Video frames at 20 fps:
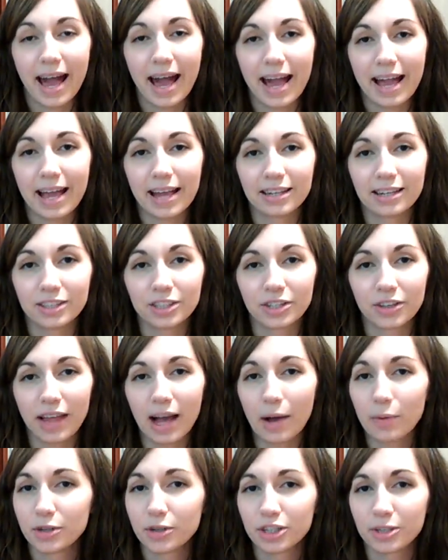And so
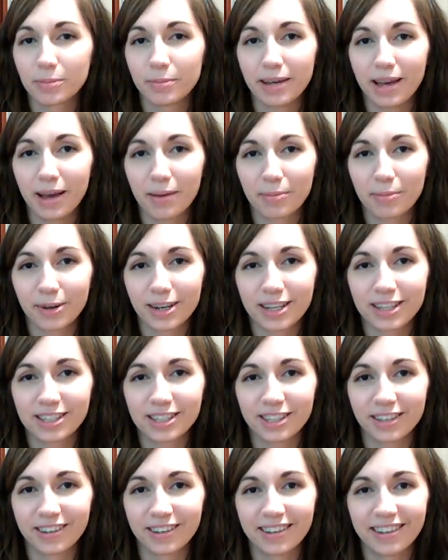that one should be up pretty
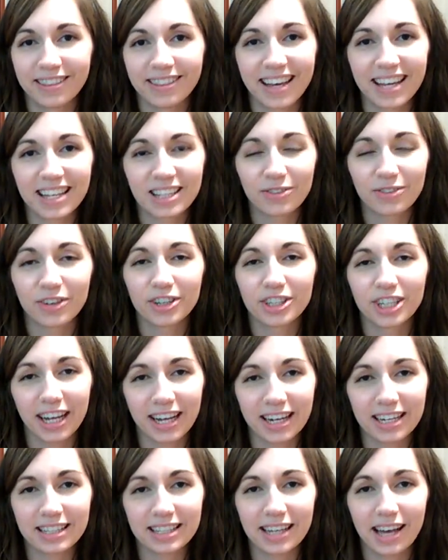soon. Thanks for
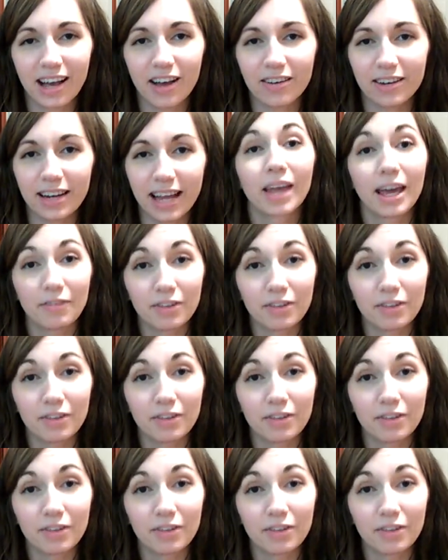checking us out.